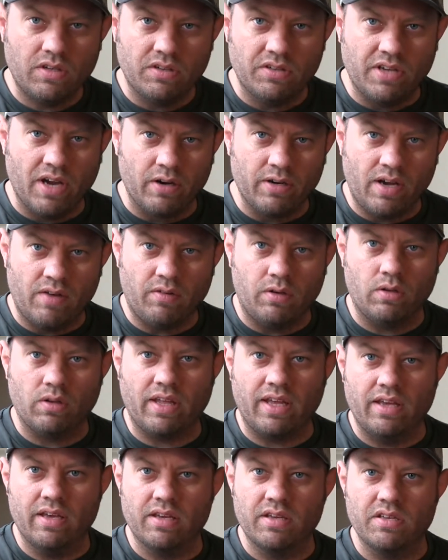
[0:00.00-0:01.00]
Daredevil
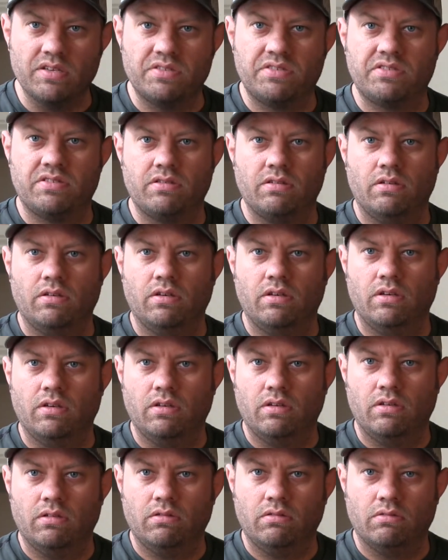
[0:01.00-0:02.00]
is,
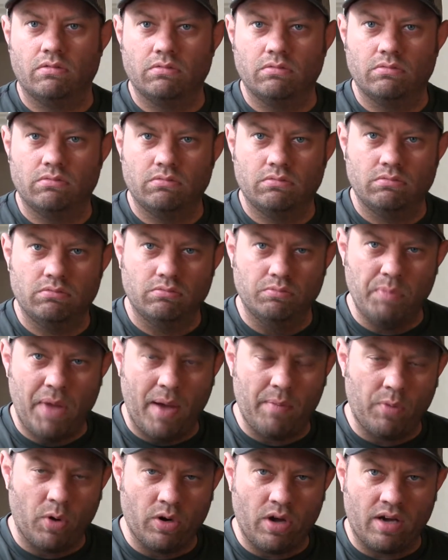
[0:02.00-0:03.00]

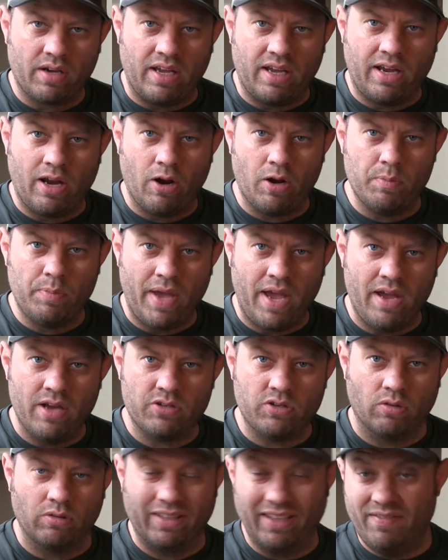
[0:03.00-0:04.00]
Matt Murdock and Karen
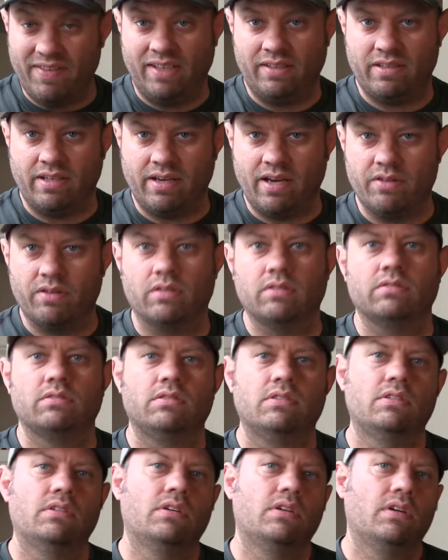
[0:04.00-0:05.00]
Page are living together.
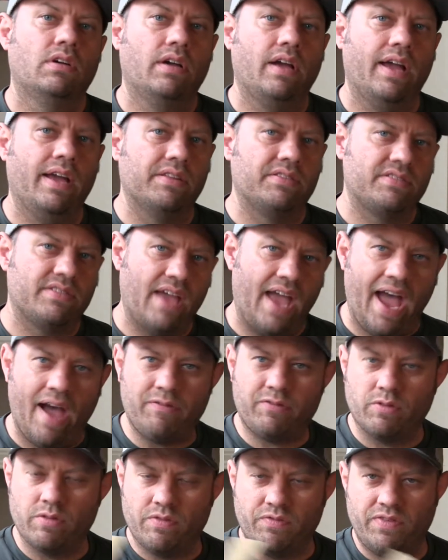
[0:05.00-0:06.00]
It's
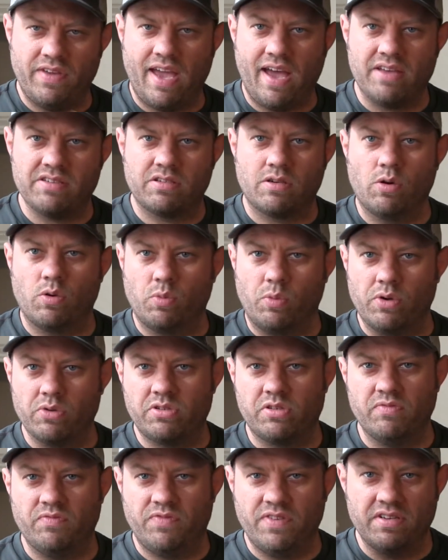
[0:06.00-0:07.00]
after the fiasco.
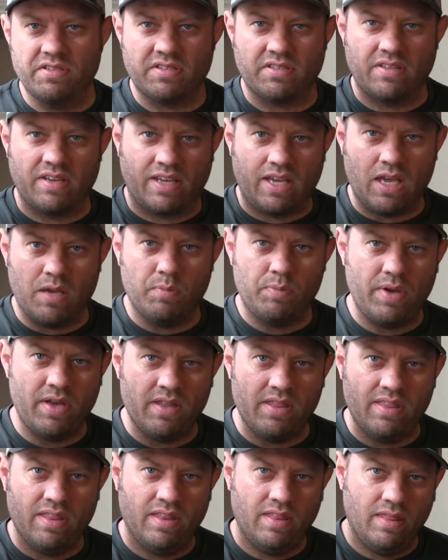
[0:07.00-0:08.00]
Wilson Fisk, the
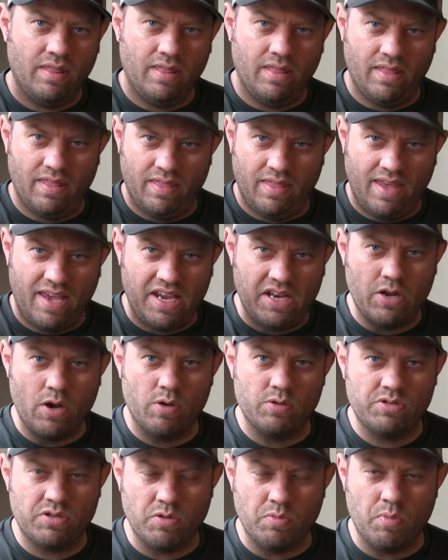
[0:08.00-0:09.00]
Kingpin, he
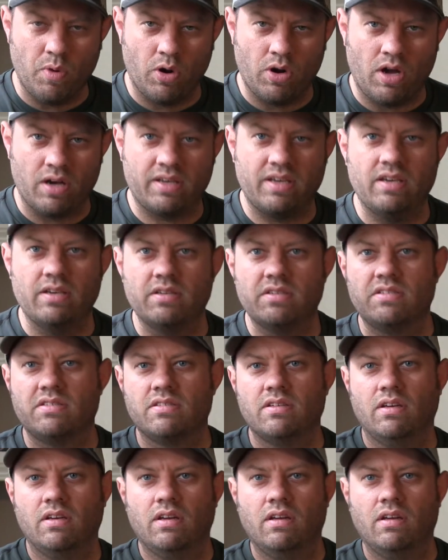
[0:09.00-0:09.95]
knows who Murdock is,